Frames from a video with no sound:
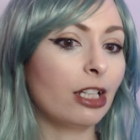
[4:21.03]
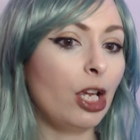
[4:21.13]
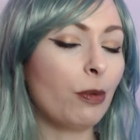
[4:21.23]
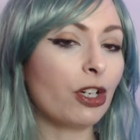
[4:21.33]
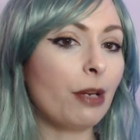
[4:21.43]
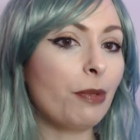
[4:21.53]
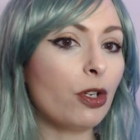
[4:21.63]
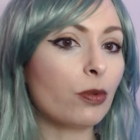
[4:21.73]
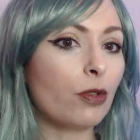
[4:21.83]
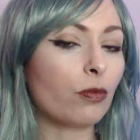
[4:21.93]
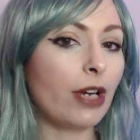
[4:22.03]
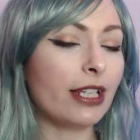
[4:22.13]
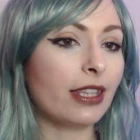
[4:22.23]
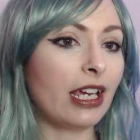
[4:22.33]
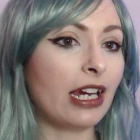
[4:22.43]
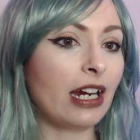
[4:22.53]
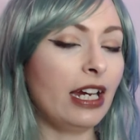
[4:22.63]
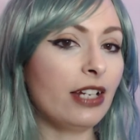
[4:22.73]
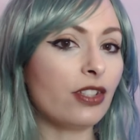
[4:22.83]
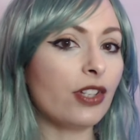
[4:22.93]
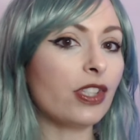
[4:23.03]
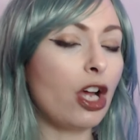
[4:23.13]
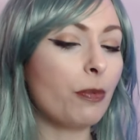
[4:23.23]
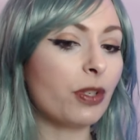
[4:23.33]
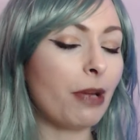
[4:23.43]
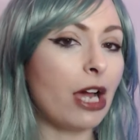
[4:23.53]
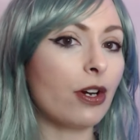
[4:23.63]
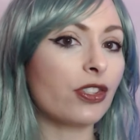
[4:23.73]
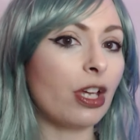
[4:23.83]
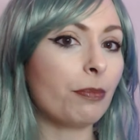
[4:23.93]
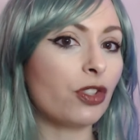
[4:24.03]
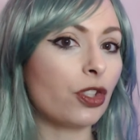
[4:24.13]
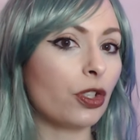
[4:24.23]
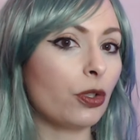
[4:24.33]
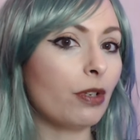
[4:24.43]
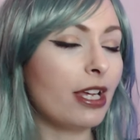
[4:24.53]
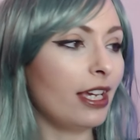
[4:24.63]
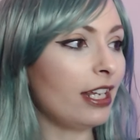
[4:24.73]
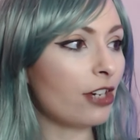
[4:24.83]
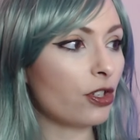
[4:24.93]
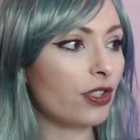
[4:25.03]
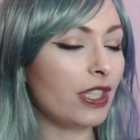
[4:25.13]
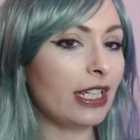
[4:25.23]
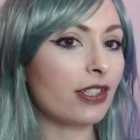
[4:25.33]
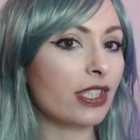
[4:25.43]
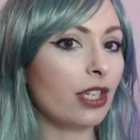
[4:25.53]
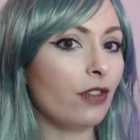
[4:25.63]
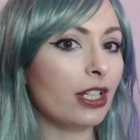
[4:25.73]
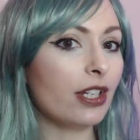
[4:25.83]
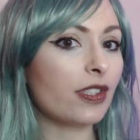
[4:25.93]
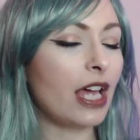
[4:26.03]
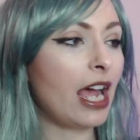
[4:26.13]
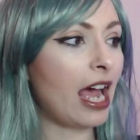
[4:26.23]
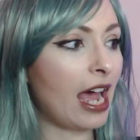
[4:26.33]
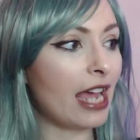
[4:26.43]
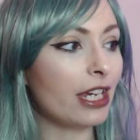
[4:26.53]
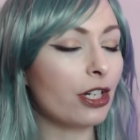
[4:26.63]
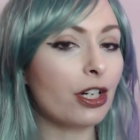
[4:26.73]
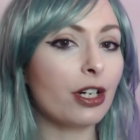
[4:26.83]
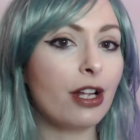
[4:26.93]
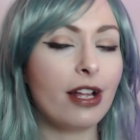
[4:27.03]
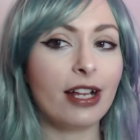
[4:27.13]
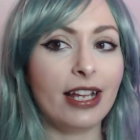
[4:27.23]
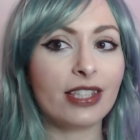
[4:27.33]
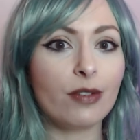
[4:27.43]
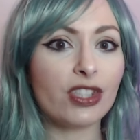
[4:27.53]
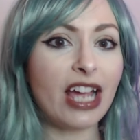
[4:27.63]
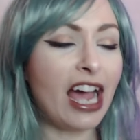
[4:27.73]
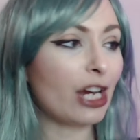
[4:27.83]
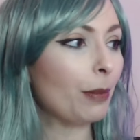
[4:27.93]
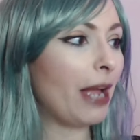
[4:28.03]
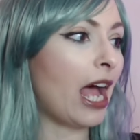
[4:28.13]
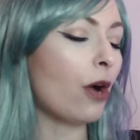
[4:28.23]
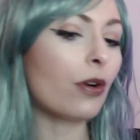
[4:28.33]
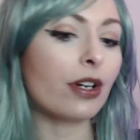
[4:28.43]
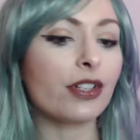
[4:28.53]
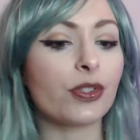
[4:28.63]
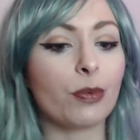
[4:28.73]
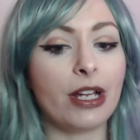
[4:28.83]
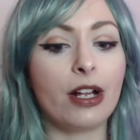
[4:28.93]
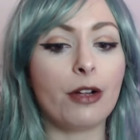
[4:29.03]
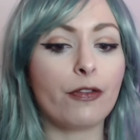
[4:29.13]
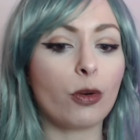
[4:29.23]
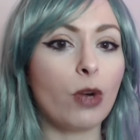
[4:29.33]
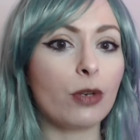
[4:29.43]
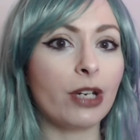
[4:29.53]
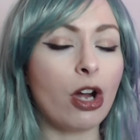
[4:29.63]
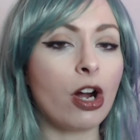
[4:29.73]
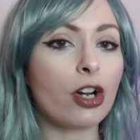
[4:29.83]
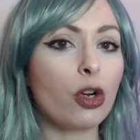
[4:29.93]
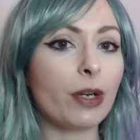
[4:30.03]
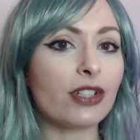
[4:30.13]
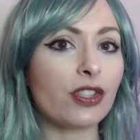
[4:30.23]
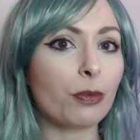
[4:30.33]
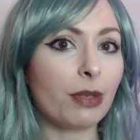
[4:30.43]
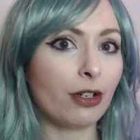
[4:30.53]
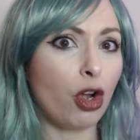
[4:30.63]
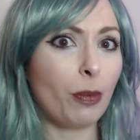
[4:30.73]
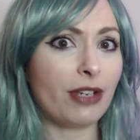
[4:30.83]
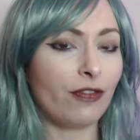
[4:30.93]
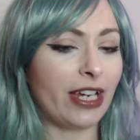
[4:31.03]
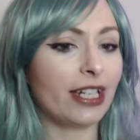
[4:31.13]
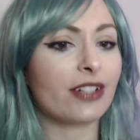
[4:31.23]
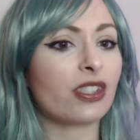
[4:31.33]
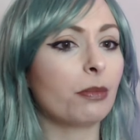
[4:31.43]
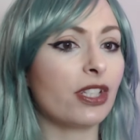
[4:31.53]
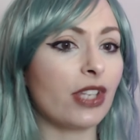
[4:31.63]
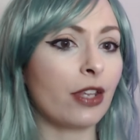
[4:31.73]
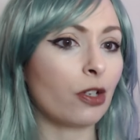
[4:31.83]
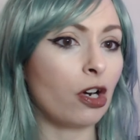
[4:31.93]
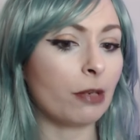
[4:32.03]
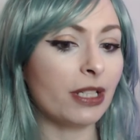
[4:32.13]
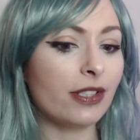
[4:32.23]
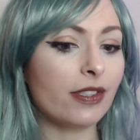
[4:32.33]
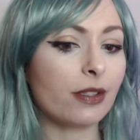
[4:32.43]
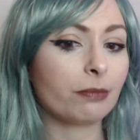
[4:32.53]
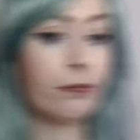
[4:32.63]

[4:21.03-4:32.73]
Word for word: And we're going to build one right there. And it does help to power us up too. And as you're seeing, it's giving us a higher it's giving us a higher power as well for when we are going to be go be fighting some of these other armies.